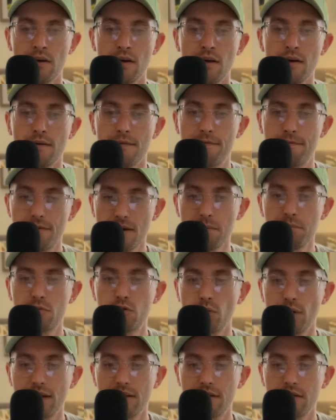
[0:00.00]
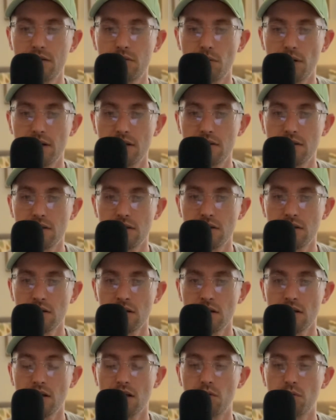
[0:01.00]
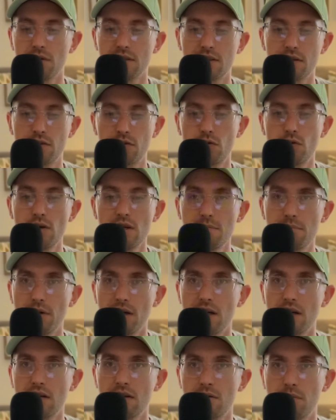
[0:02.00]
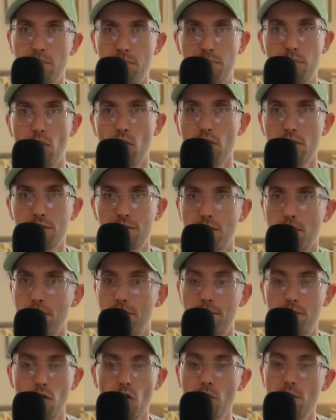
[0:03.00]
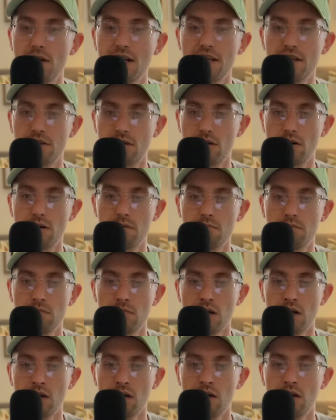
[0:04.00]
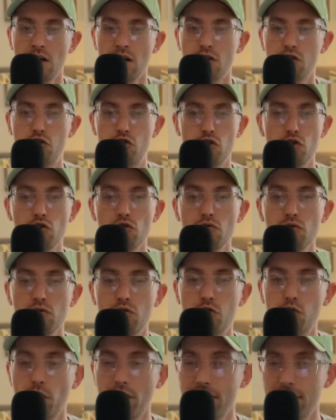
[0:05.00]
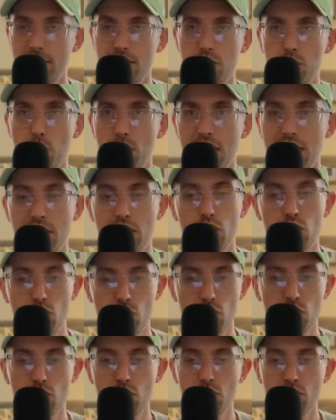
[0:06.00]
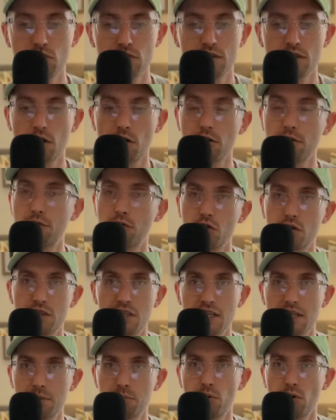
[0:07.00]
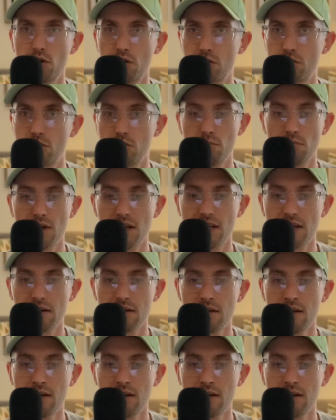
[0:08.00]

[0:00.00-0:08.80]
Feb 2020, it was a 3-bed bought for 4 million dirham. June 2022 sold for 6.2 million.